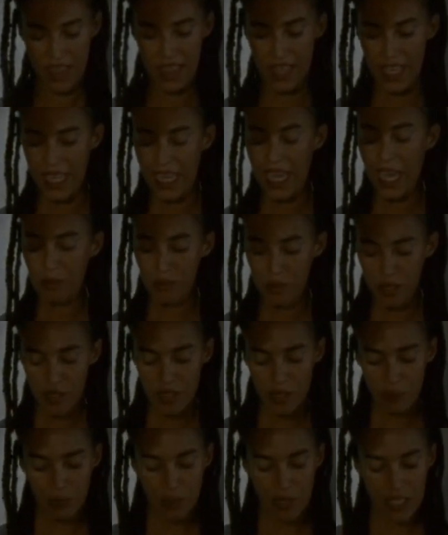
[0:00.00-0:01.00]
They
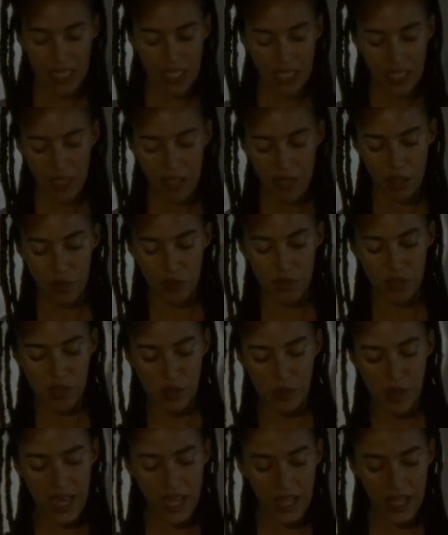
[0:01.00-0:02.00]
captured the blink of
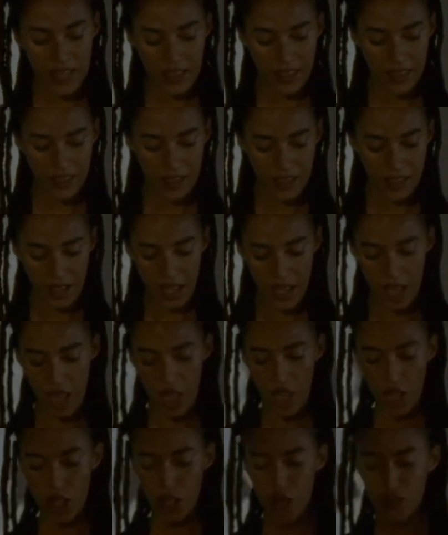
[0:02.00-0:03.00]
strength,
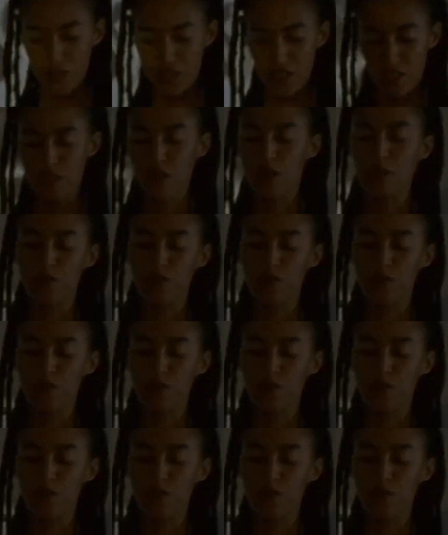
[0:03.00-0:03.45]
looks